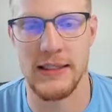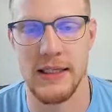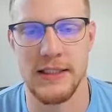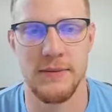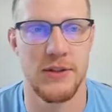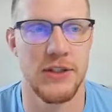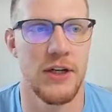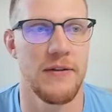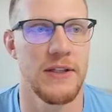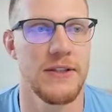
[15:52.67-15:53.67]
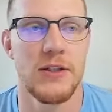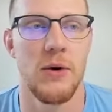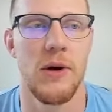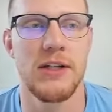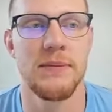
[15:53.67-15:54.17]
customer service
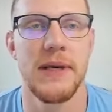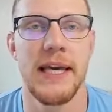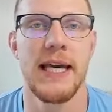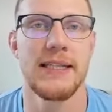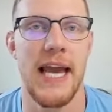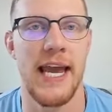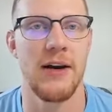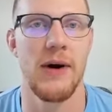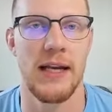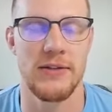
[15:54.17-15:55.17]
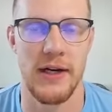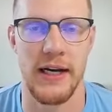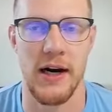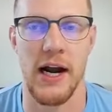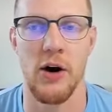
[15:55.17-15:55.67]
so what are some key takeaways right
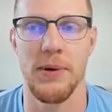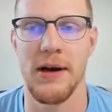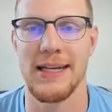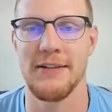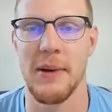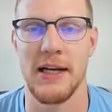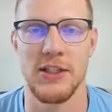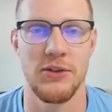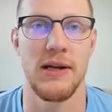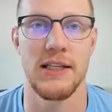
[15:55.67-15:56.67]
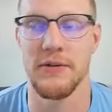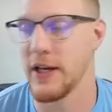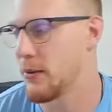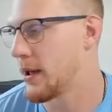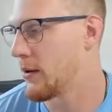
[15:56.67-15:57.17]
here i hope you guys have been enjoying this
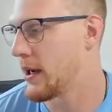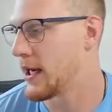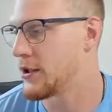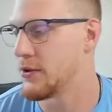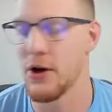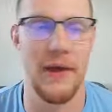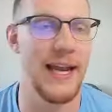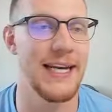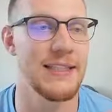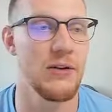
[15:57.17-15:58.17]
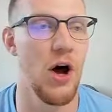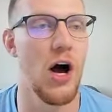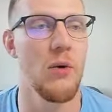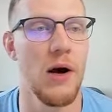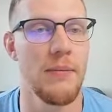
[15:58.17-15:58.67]
video by the way i do know that it is a
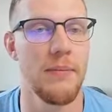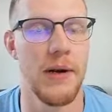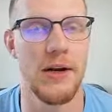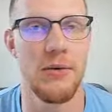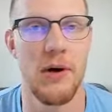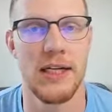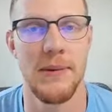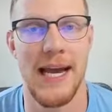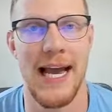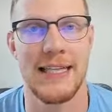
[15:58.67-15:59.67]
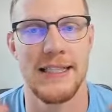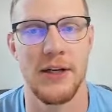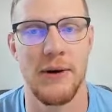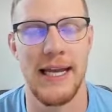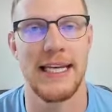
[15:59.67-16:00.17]
long one but i do want it to be as you
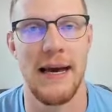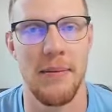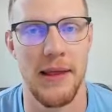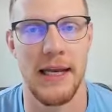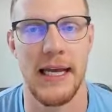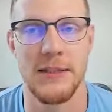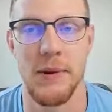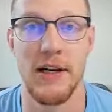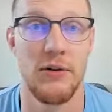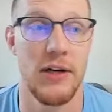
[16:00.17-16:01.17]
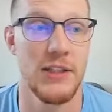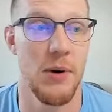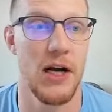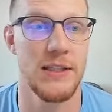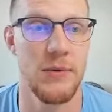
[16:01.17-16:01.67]
know in-depth and explanatory as
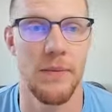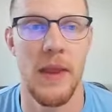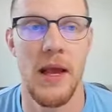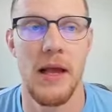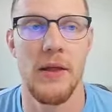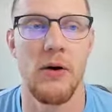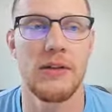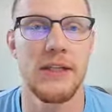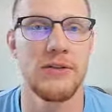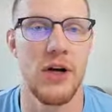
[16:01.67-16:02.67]
possible the wholesale